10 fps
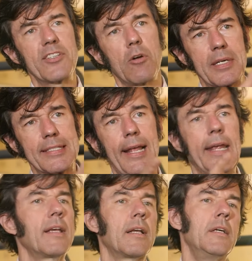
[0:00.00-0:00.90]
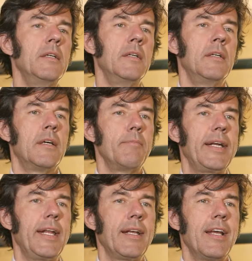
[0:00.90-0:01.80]
It's almost like,
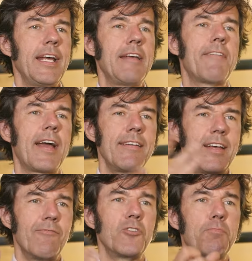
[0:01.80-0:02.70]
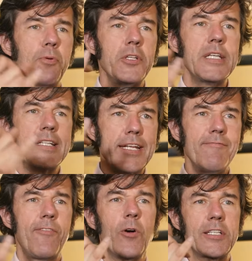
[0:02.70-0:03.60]
meaning if I would put it
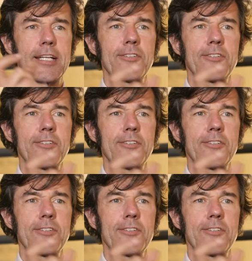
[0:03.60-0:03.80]
in words,